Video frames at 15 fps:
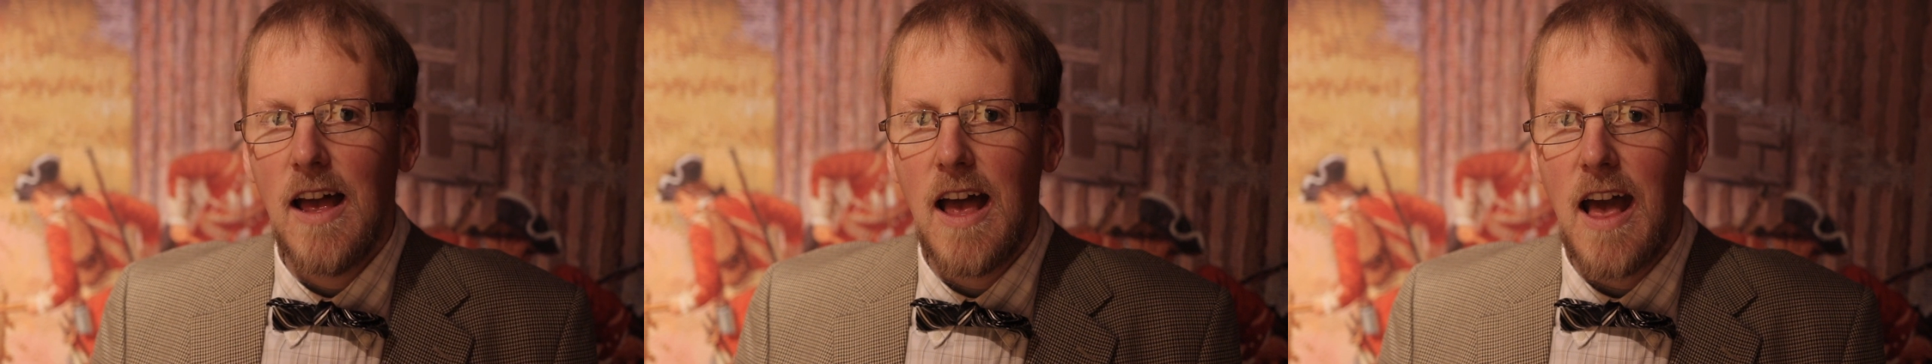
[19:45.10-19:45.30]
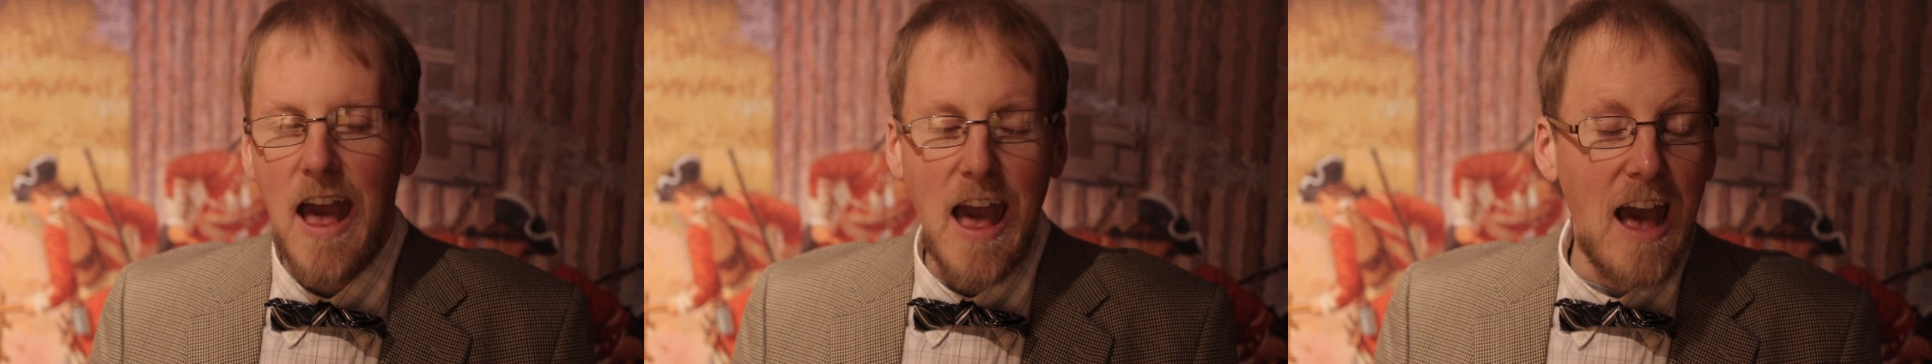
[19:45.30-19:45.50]

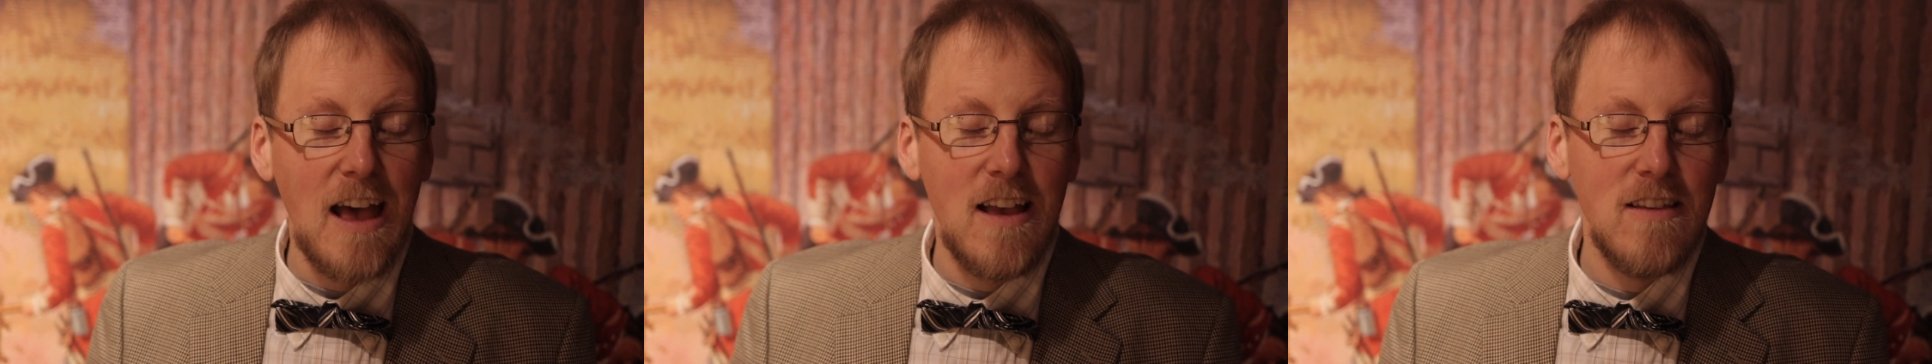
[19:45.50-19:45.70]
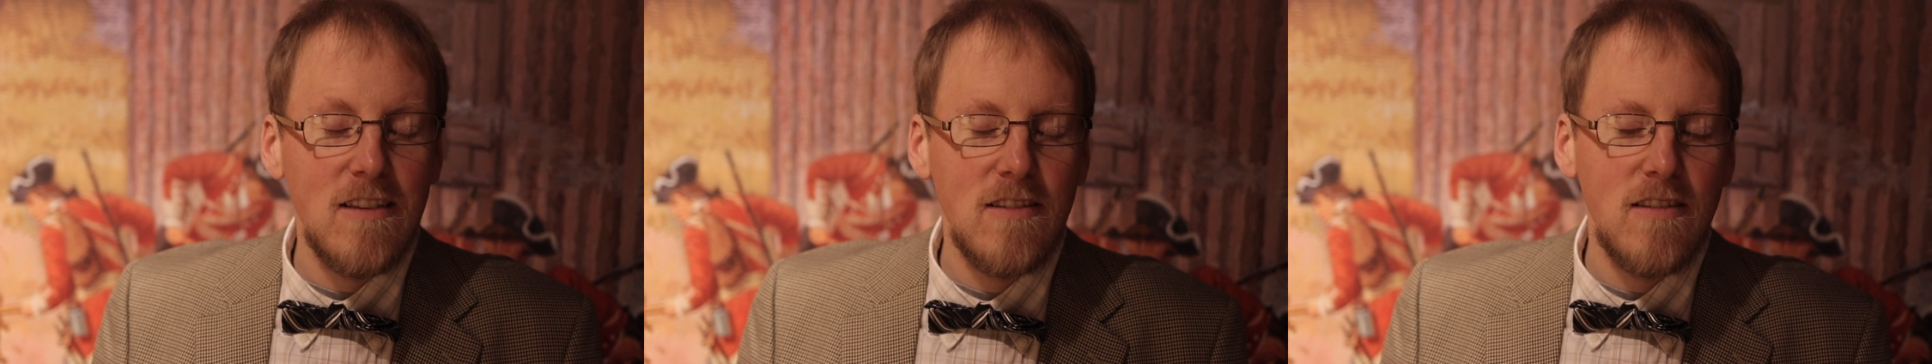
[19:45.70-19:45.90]

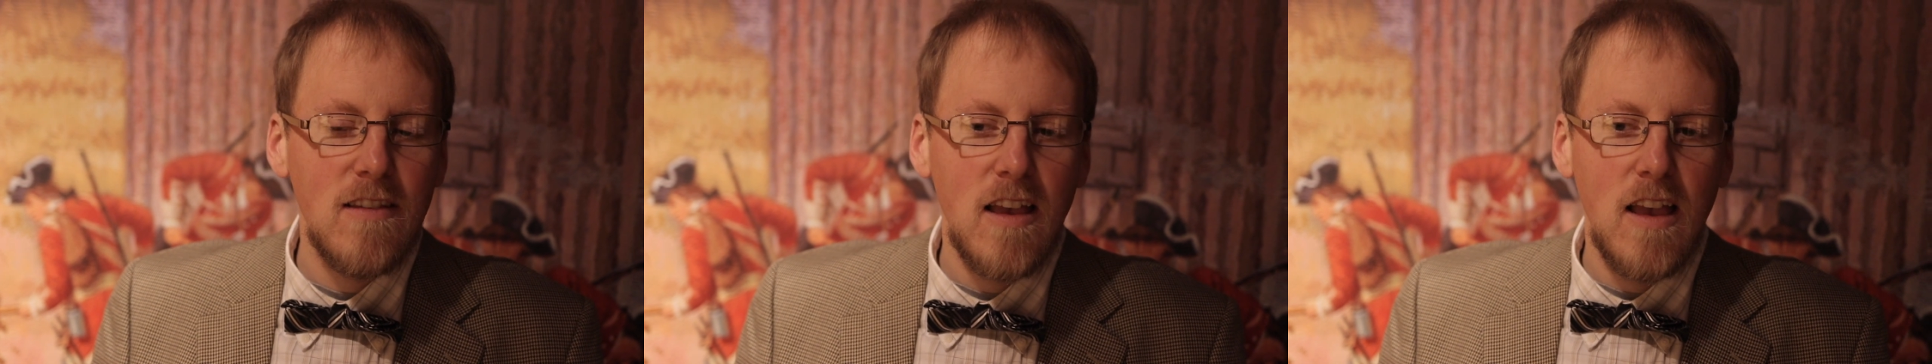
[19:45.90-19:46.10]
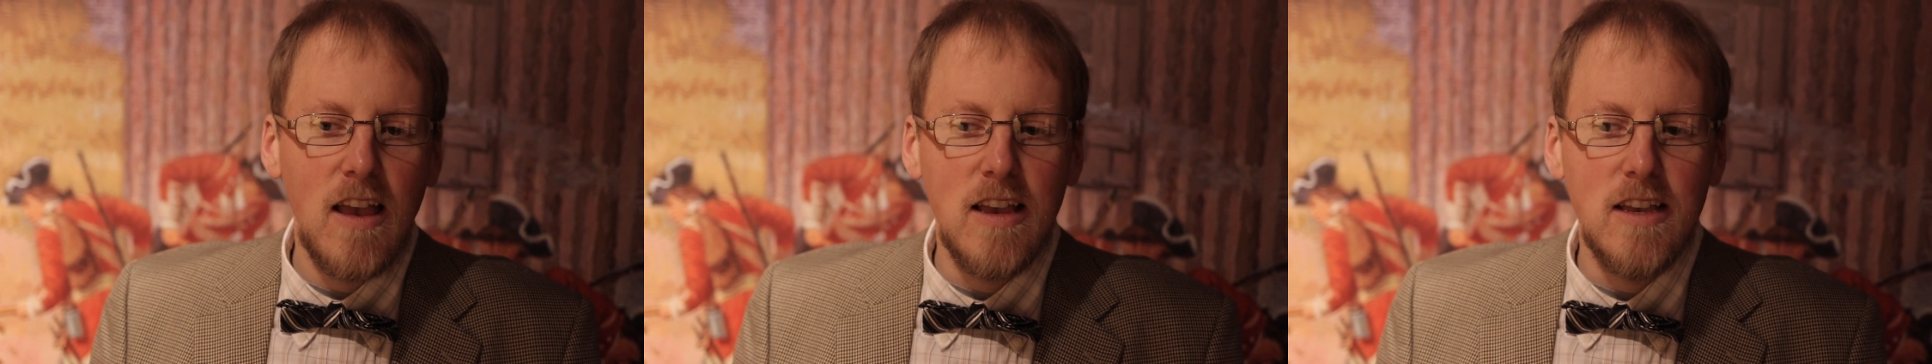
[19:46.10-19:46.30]
As
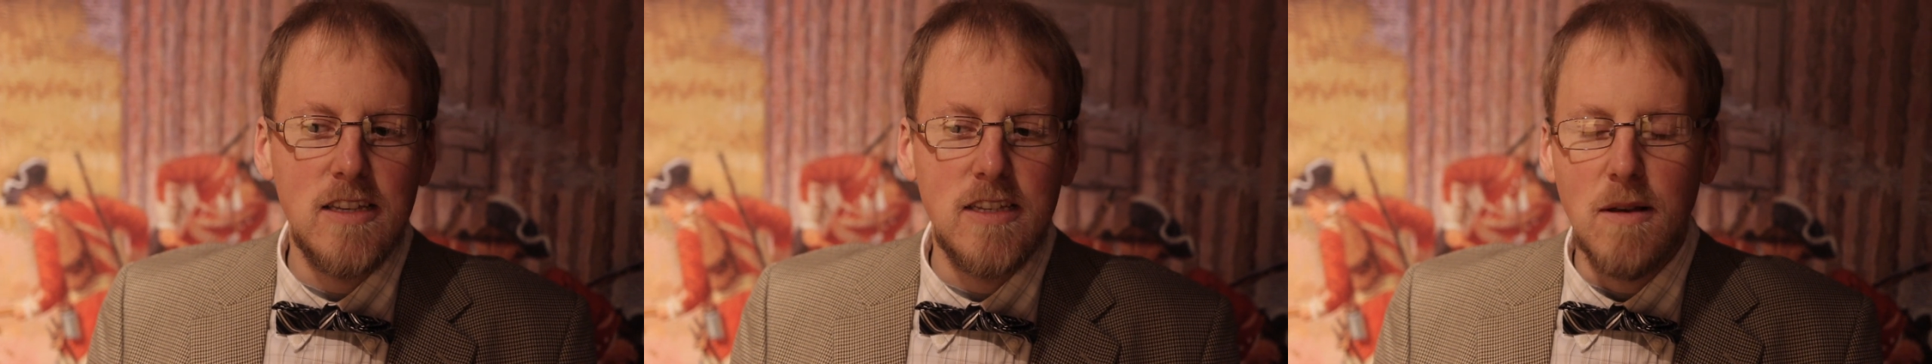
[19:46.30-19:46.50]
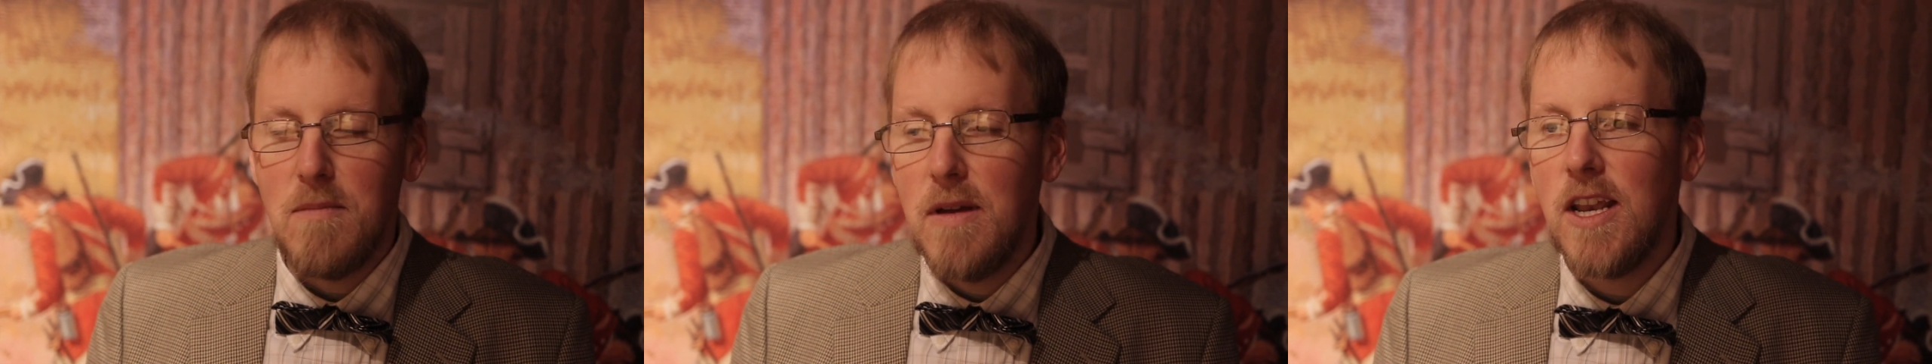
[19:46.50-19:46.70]

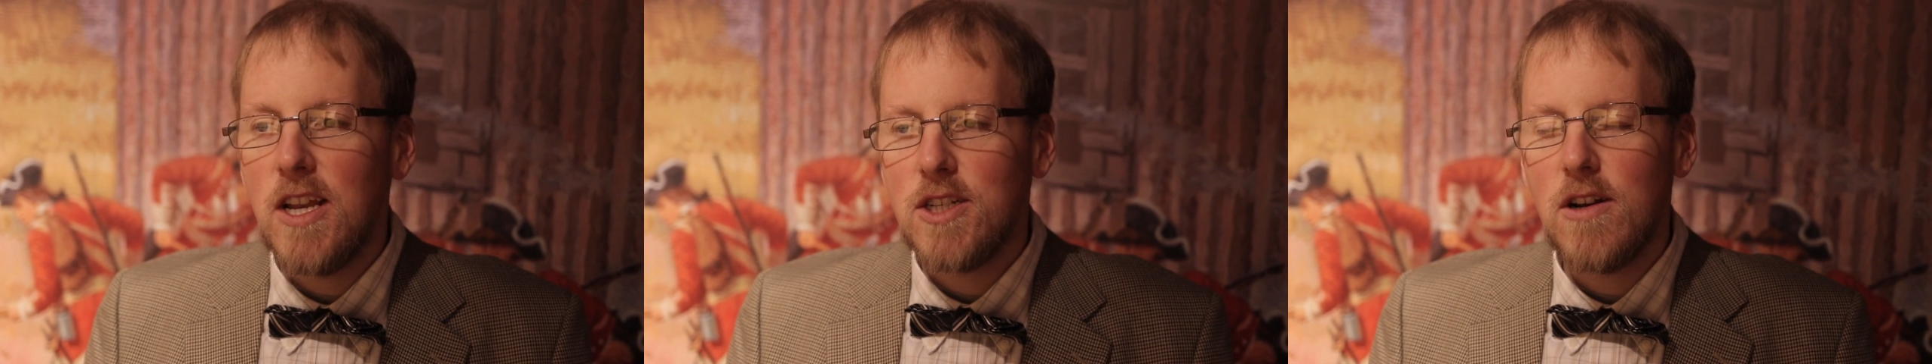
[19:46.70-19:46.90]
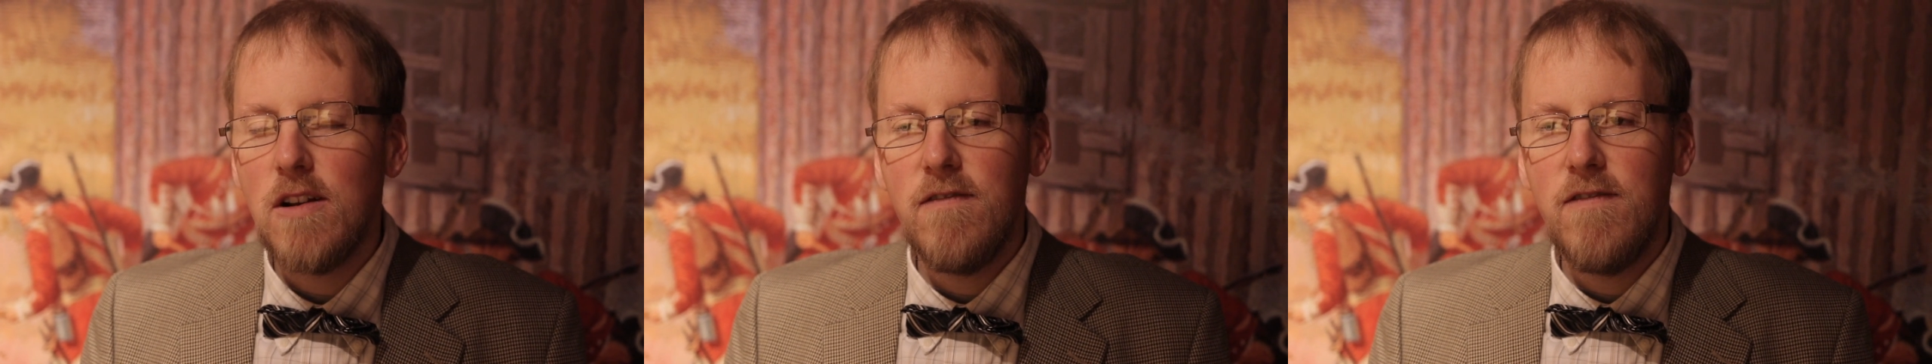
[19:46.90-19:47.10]

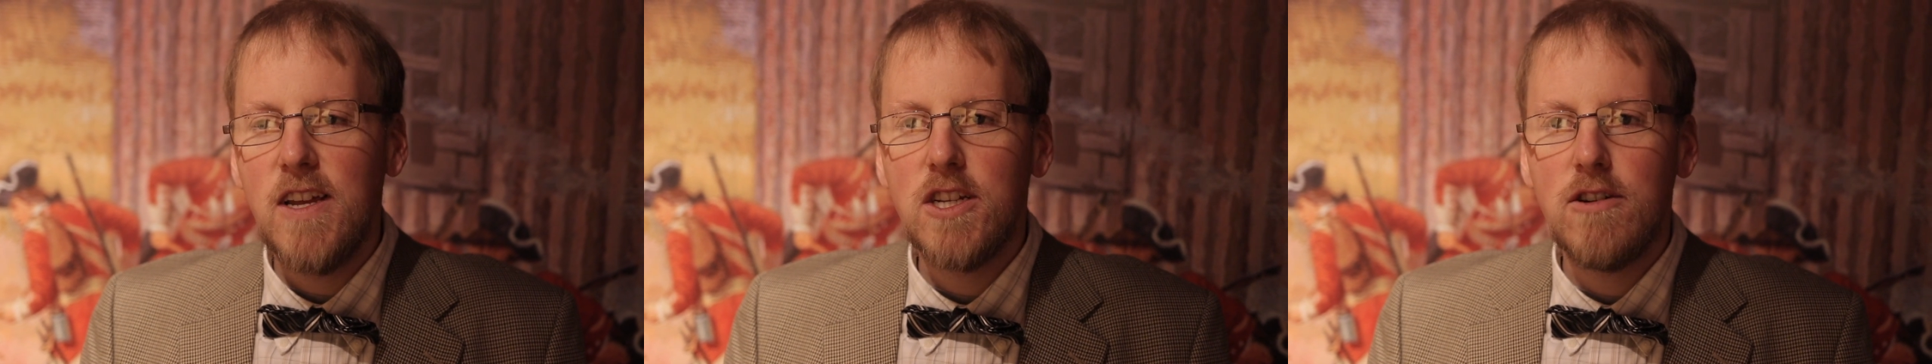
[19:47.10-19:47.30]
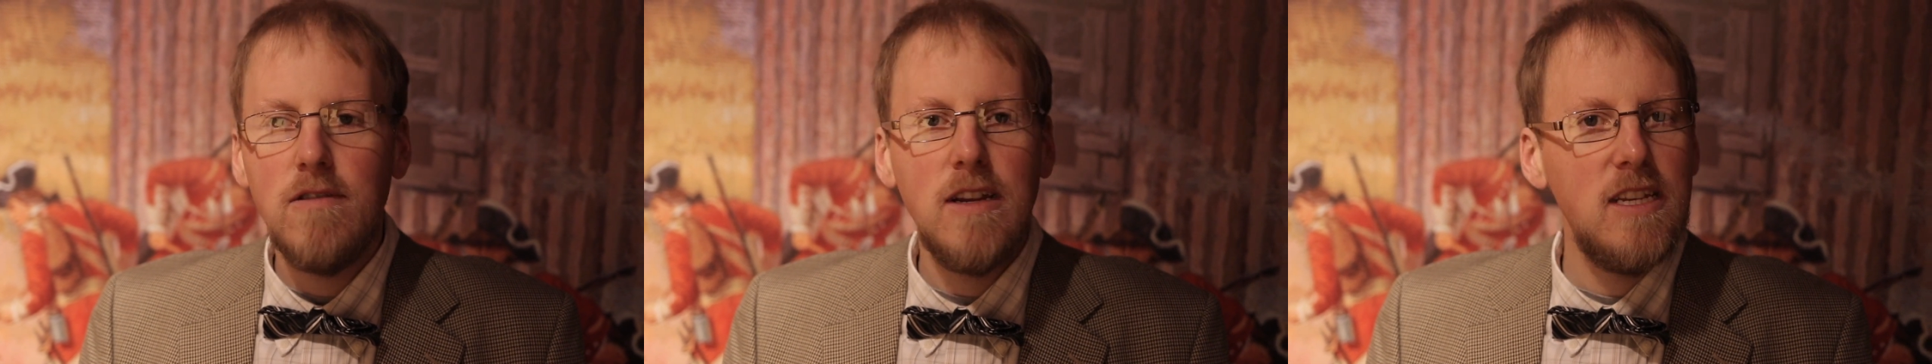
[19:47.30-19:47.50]
Minister of
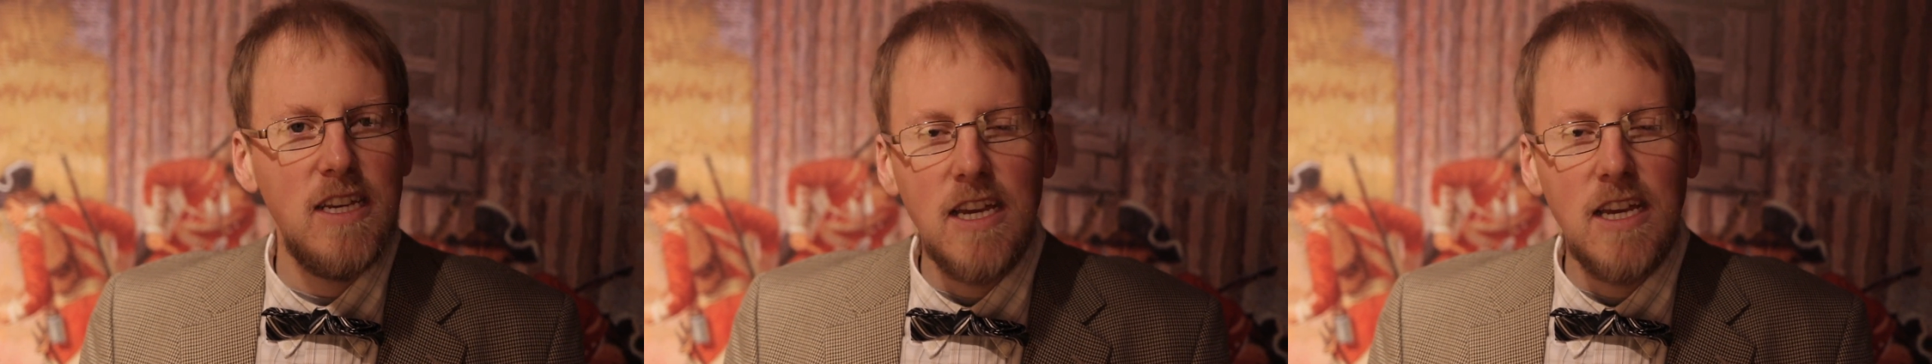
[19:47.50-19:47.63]
Fisheries,